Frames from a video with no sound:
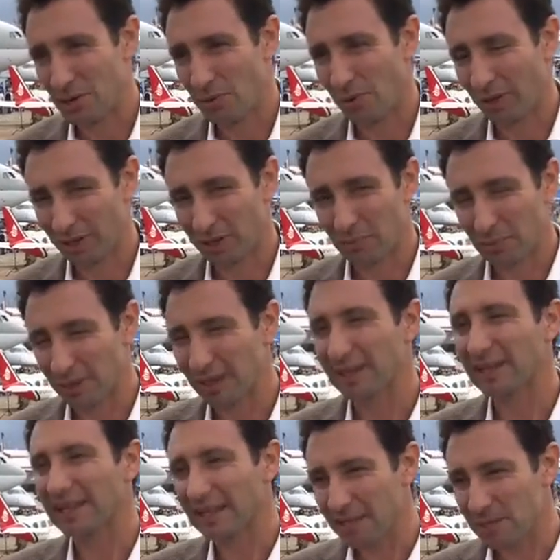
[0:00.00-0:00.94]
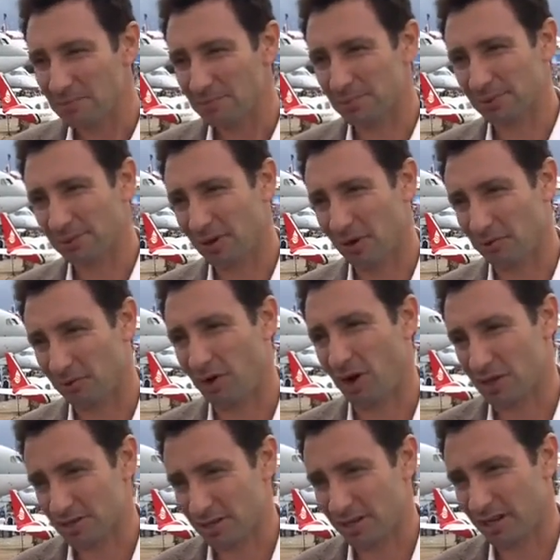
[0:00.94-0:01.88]
Well, the big leap of
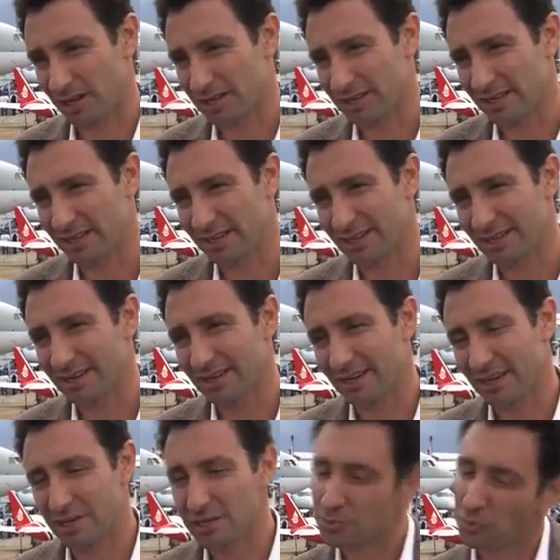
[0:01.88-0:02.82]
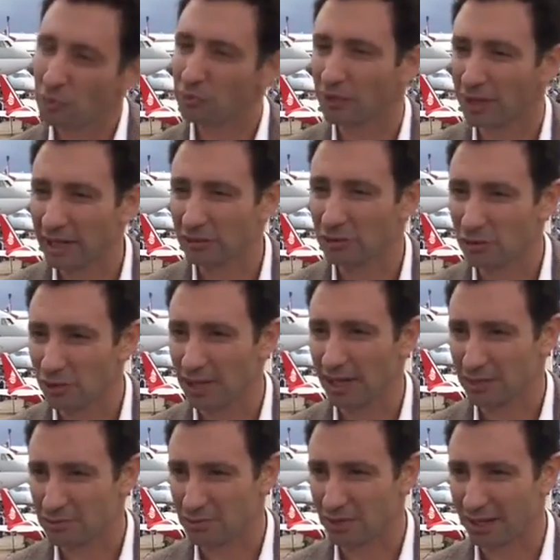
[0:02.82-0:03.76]
cost cutting is moving it to
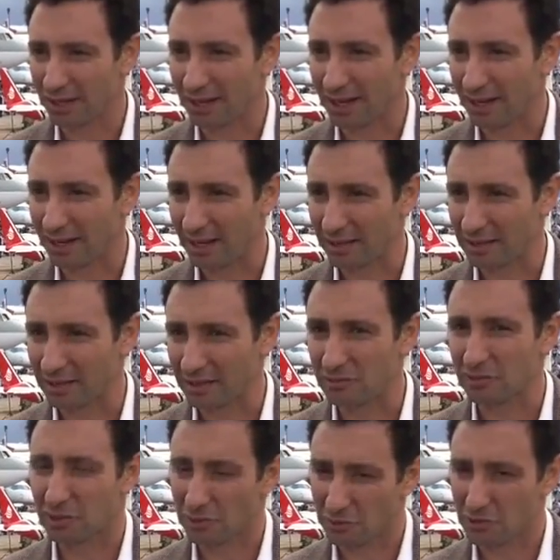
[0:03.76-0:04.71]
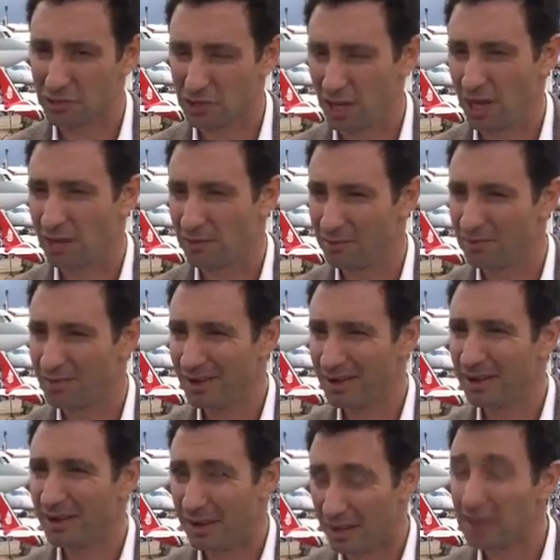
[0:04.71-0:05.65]
electric. And I think for the first time
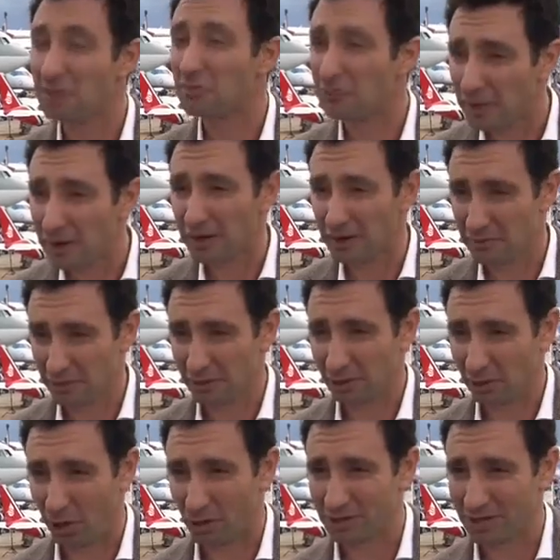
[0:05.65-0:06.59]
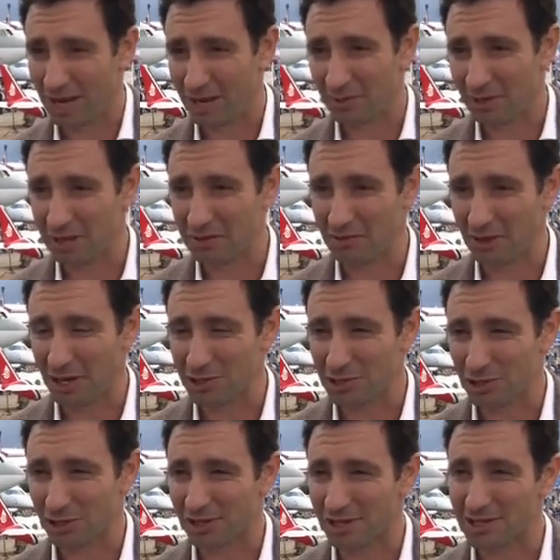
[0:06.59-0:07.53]
in a very, very long time in
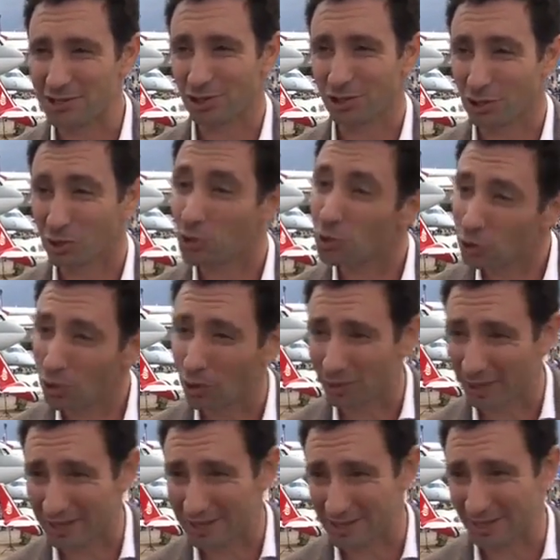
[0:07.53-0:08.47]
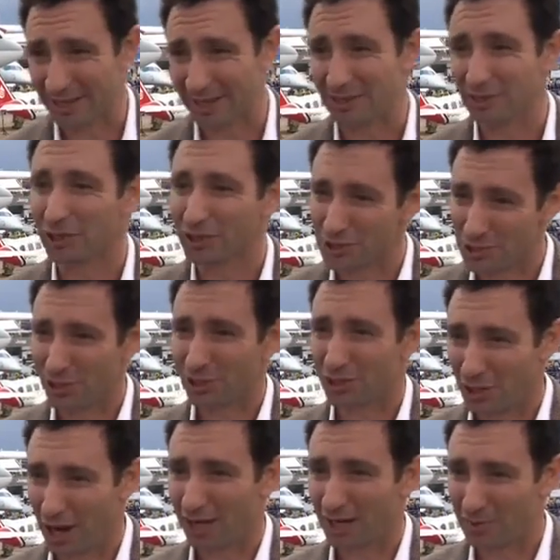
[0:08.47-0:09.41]
aviation, these are the good old days again. You can start
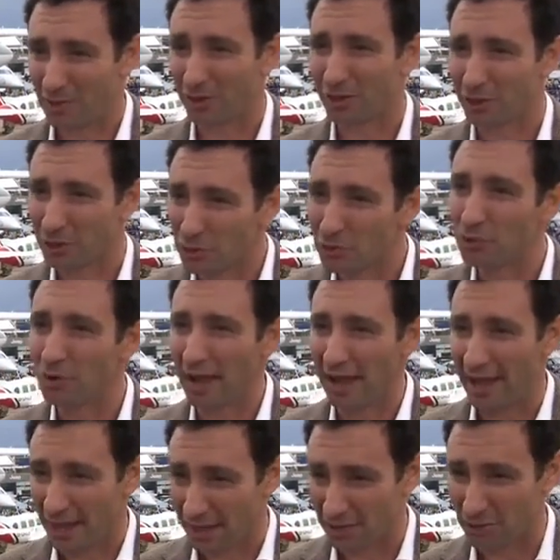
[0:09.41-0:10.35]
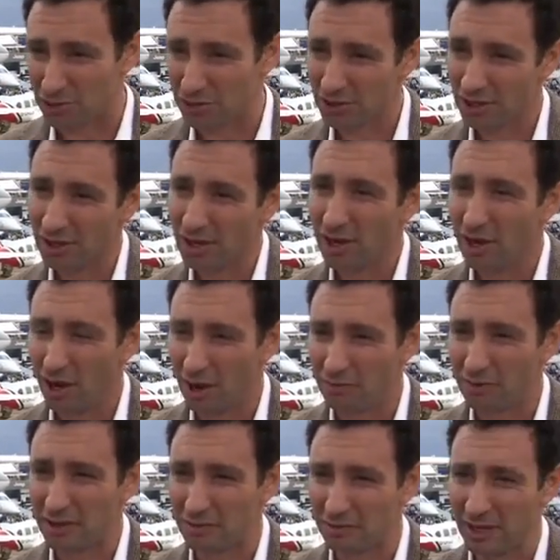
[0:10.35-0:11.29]
talking about a new age
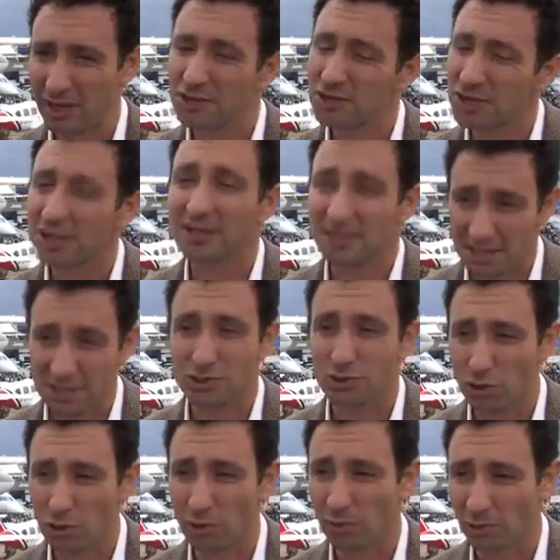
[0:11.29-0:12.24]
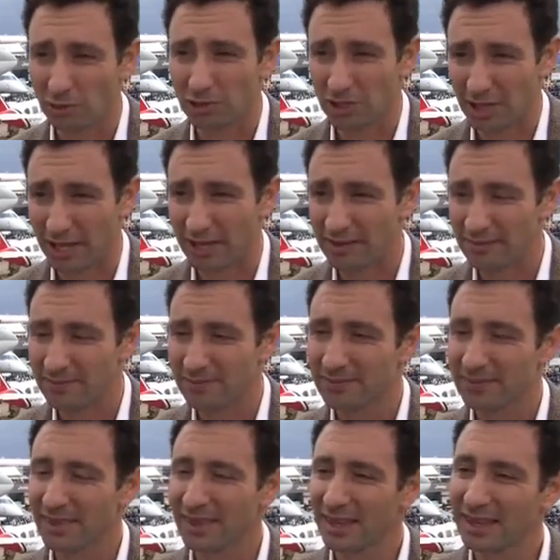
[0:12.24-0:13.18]
of aviation. It is doable today. And,
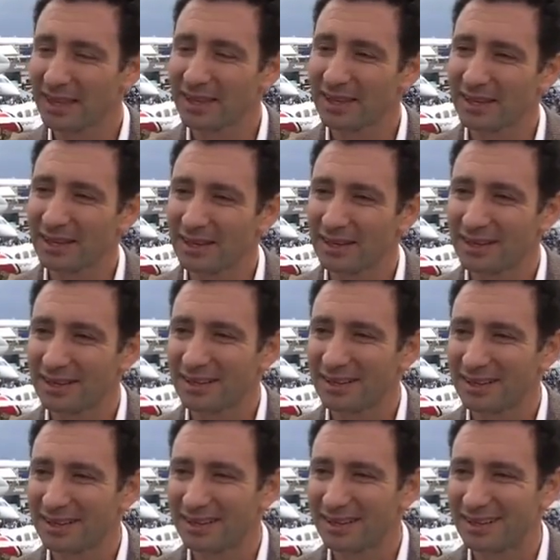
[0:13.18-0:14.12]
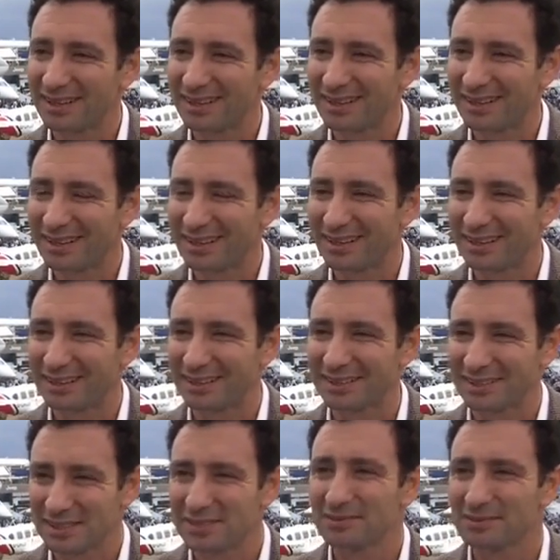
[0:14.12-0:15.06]
and talk of cost, I mean, for
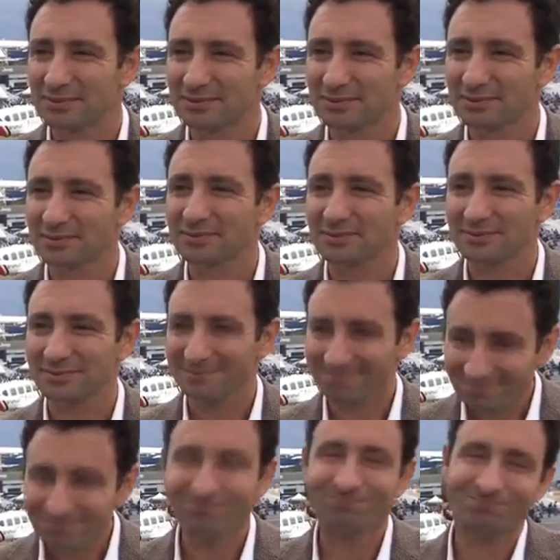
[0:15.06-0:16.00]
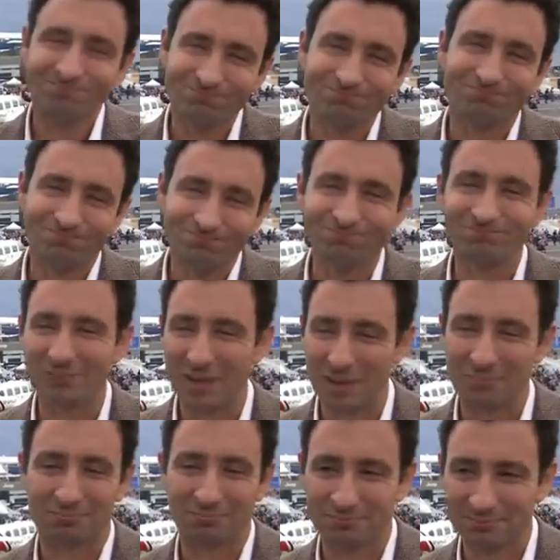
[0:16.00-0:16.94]
airlines, we know fuel is their
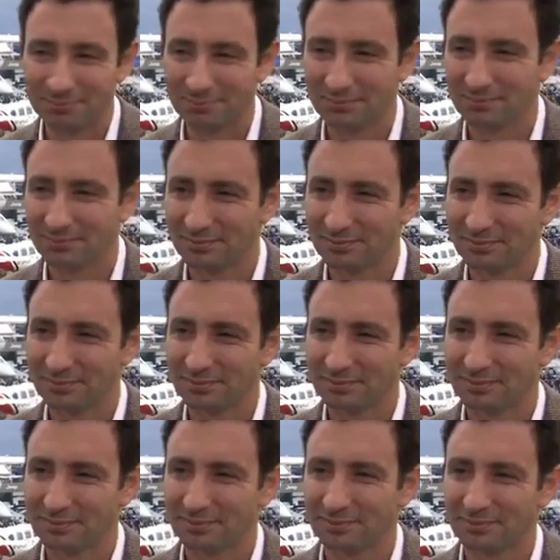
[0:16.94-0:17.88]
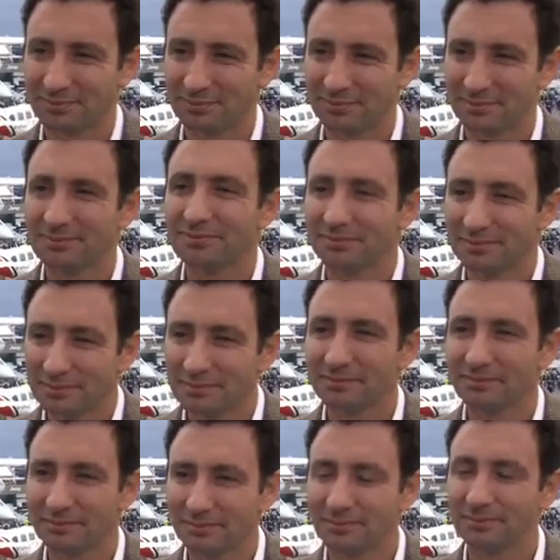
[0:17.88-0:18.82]
biggest, you know, next to staffing, is their
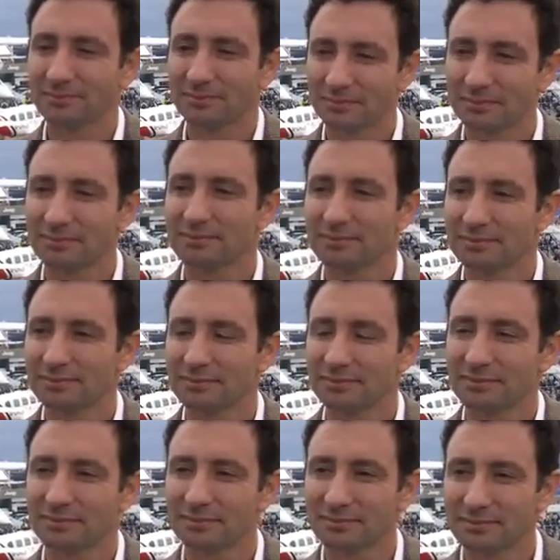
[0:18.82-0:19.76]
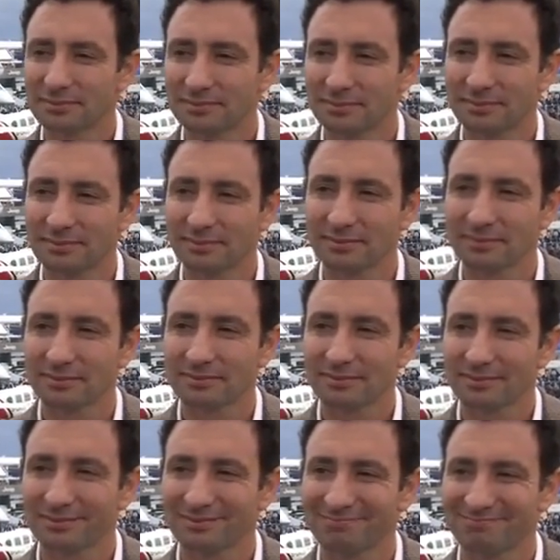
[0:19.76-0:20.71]
biggest cost. But we're not talking about
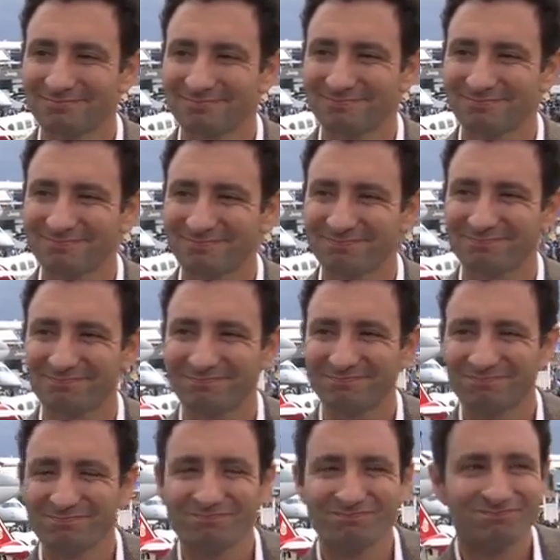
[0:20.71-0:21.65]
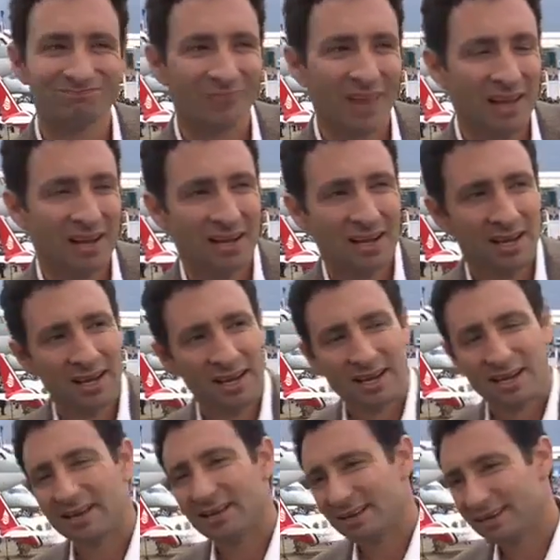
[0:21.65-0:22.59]
airlines, are we? Or are, uh, I mean, what, what,
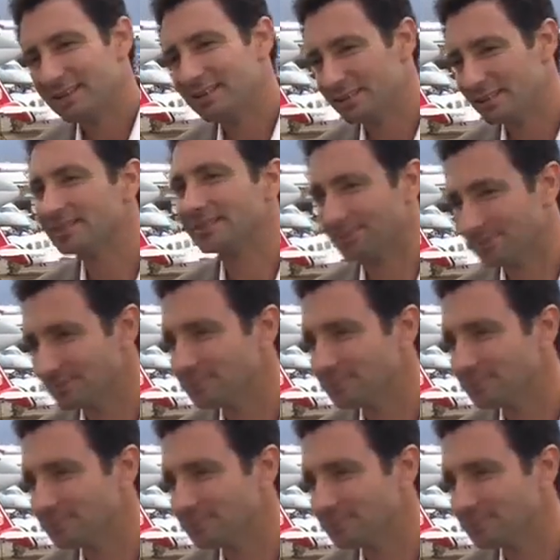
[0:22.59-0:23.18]
what about these planes?